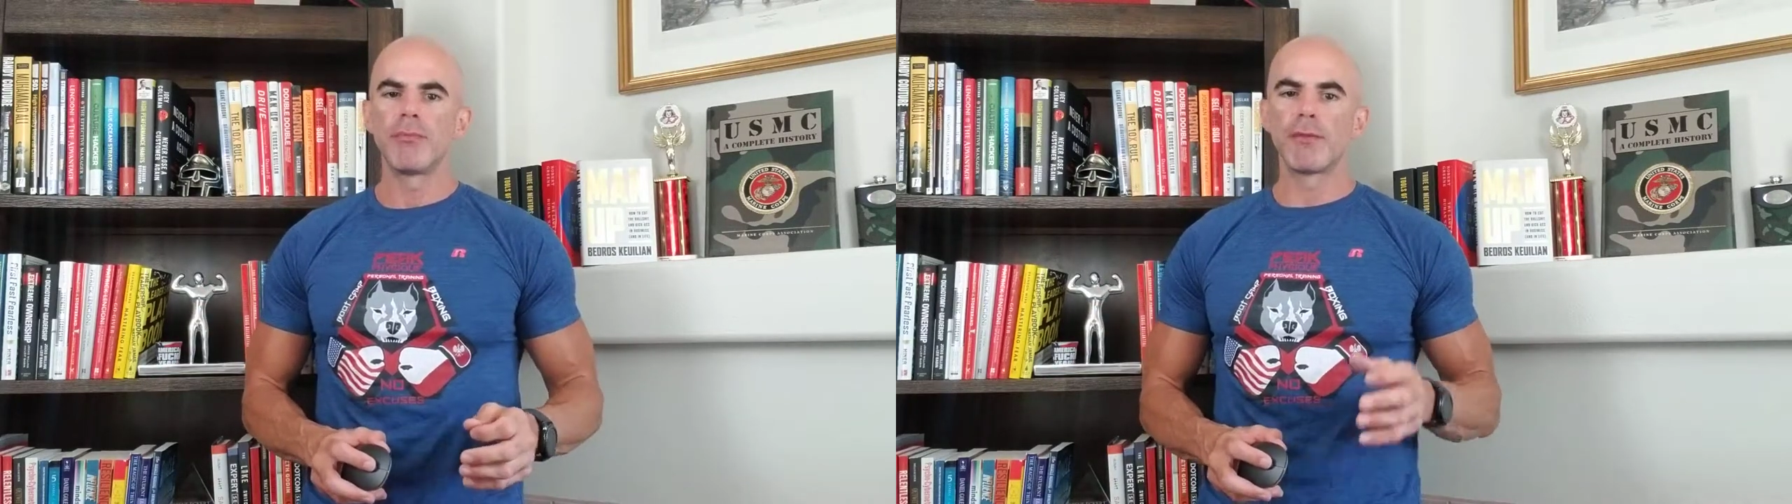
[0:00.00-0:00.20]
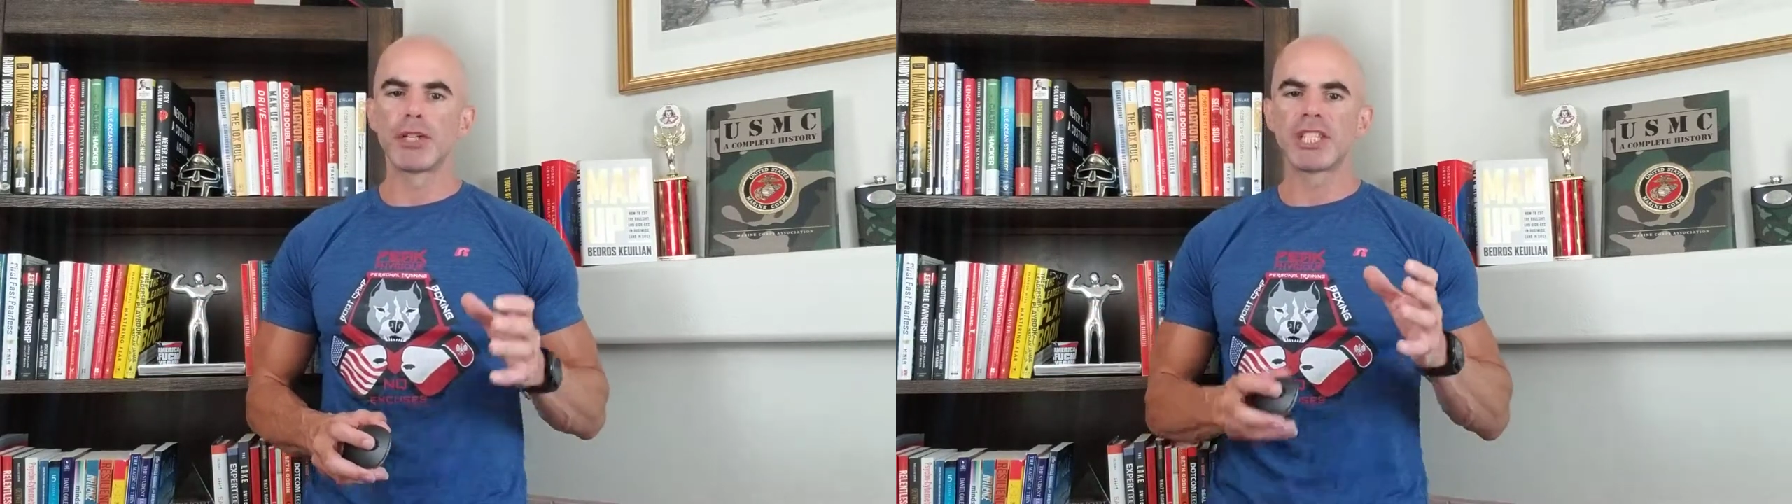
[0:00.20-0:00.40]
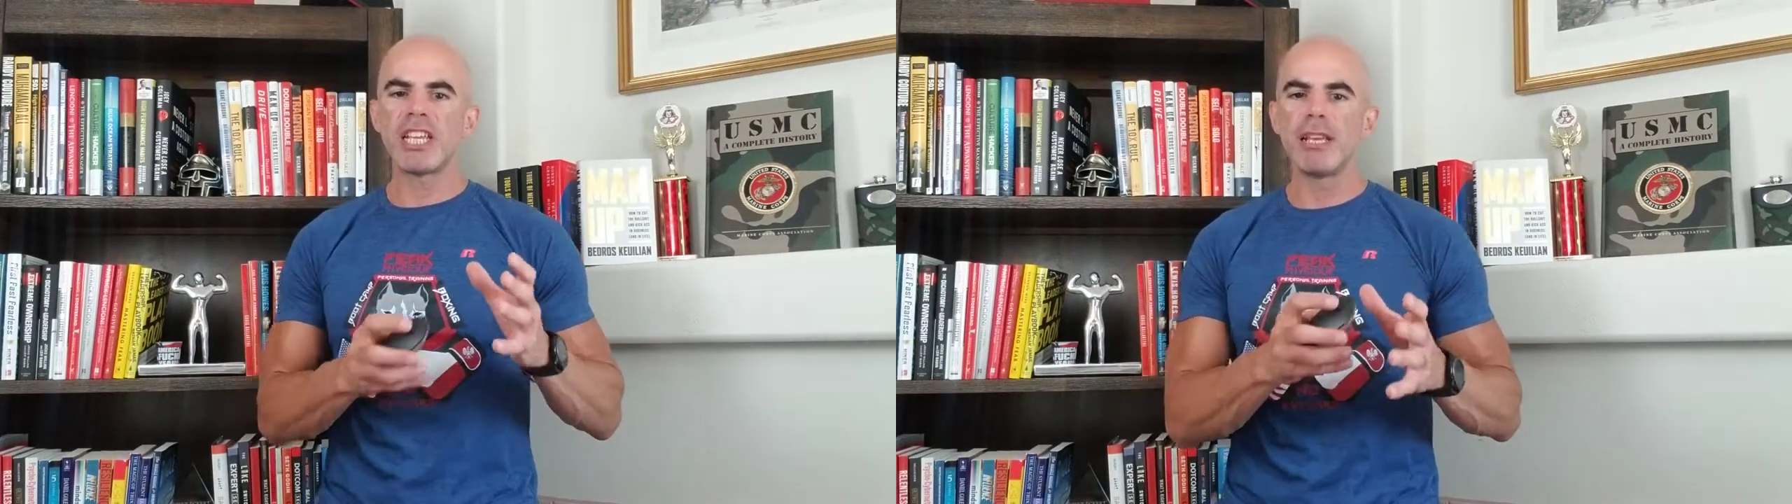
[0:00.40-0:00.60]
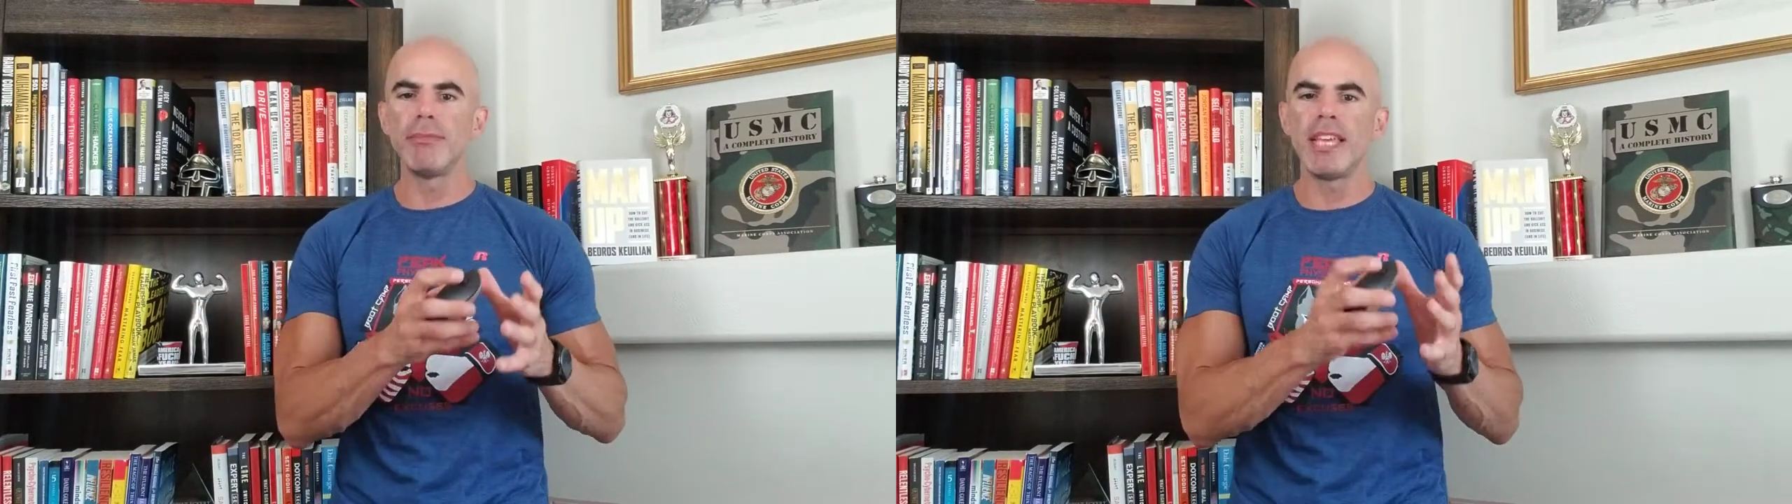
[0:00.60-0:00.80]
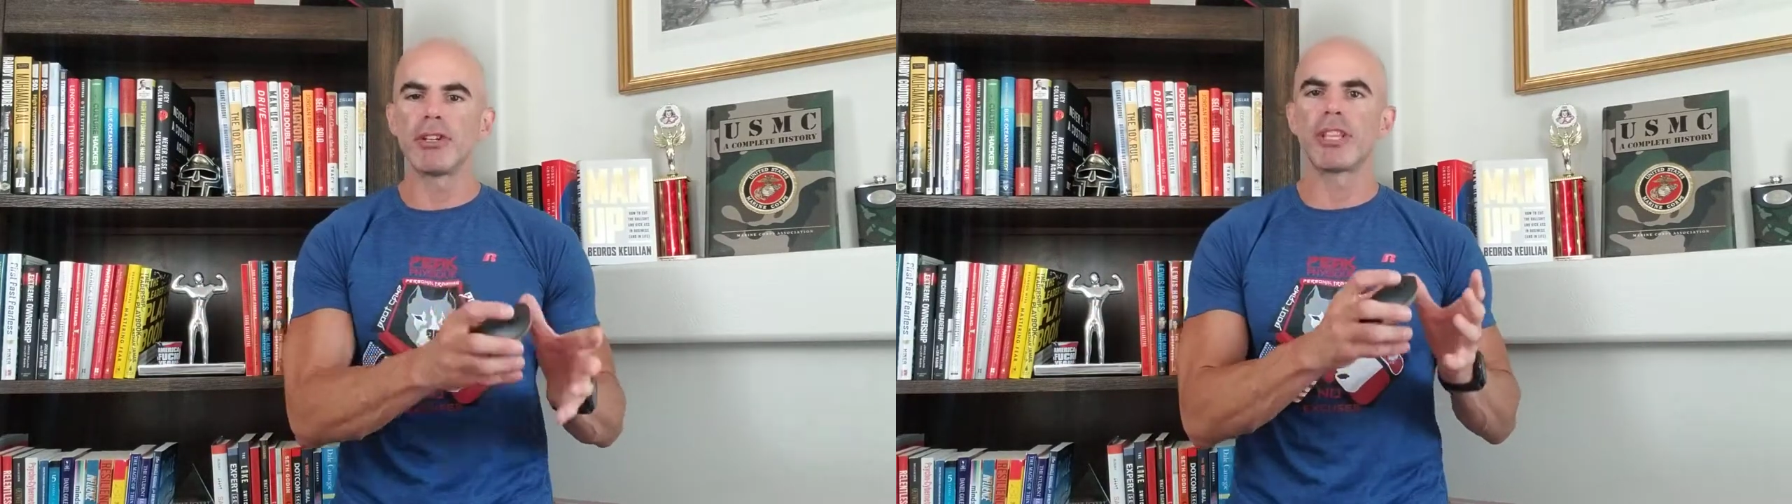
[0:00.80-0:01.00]
for team
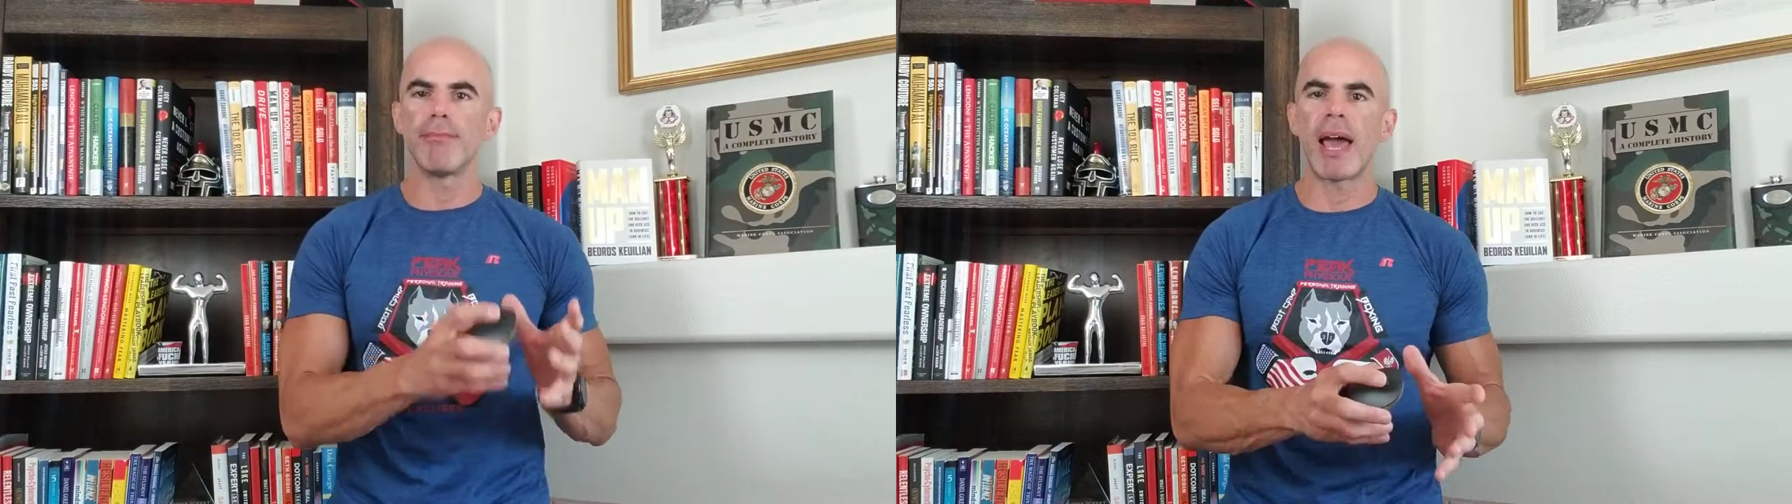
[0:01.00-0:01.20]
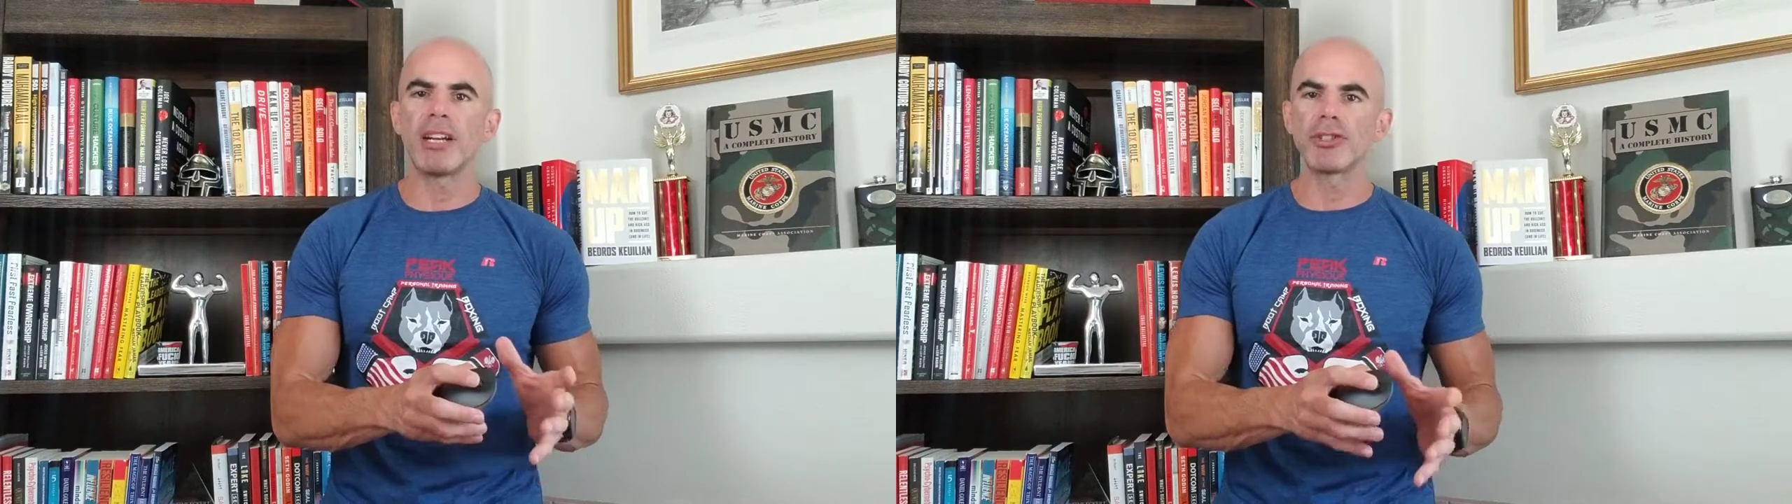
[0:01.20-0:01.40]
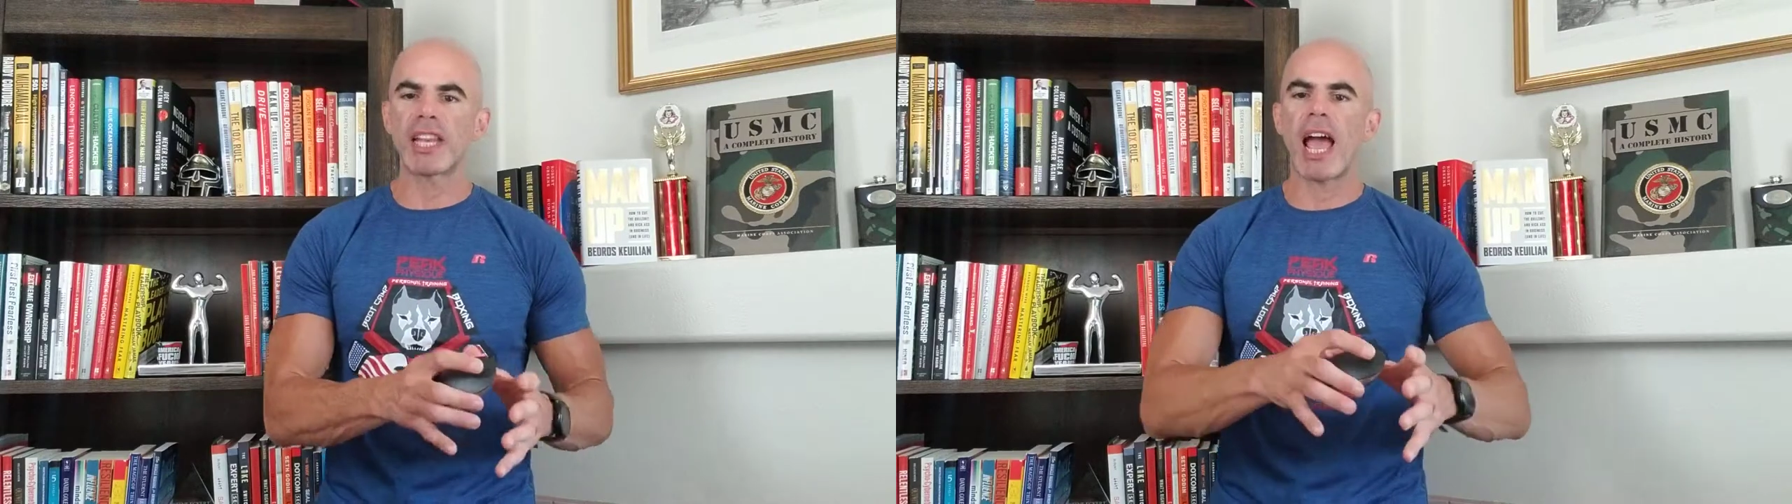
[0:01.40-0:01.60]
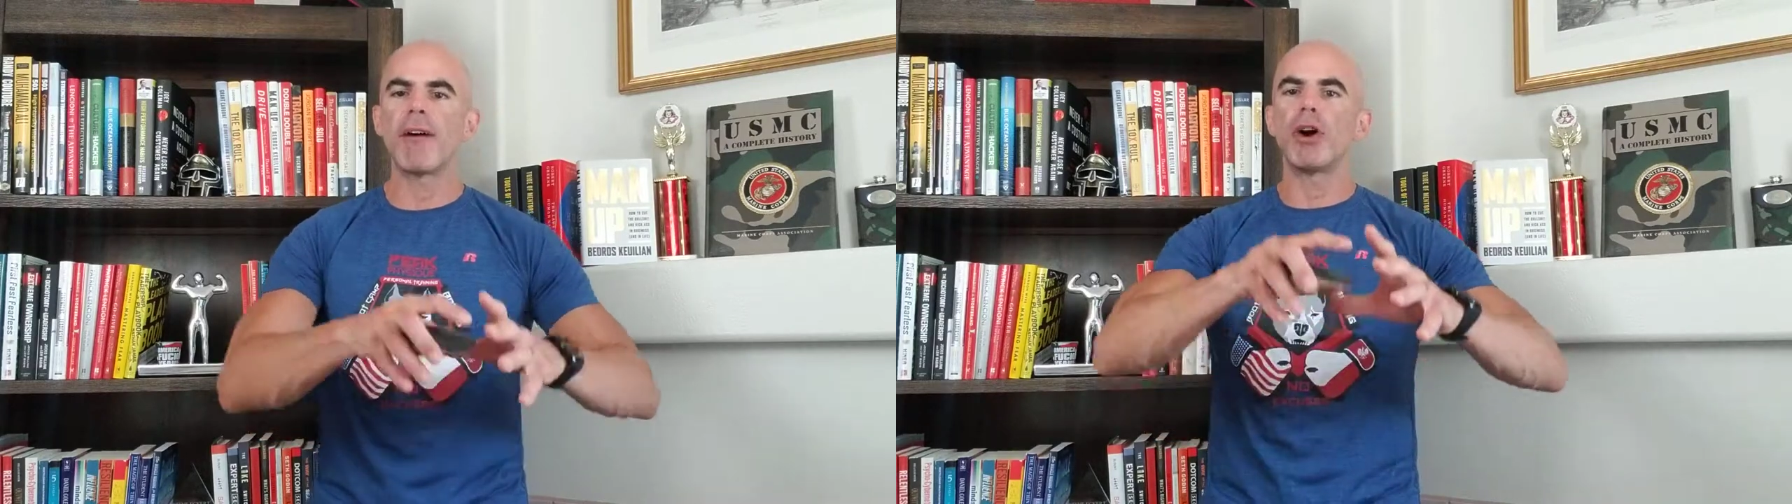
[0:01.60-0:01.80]
leaders and managers to have